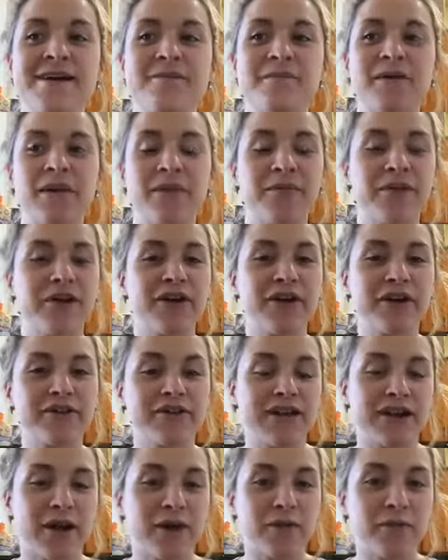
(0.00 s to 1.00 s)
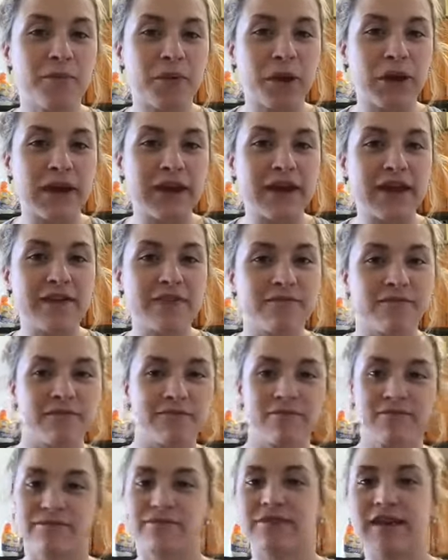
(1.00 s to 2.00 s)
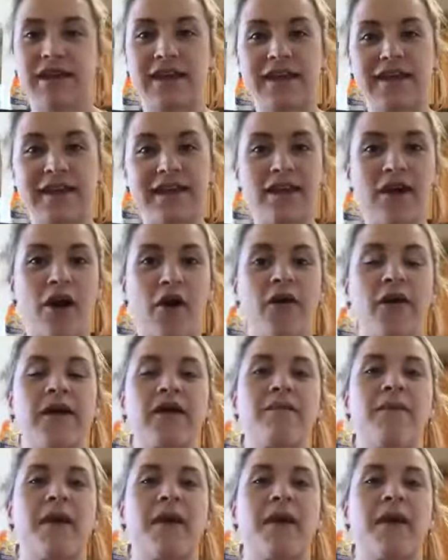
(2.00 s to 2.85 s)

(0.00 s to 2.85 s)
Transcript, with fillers: people are you know pretty easygoing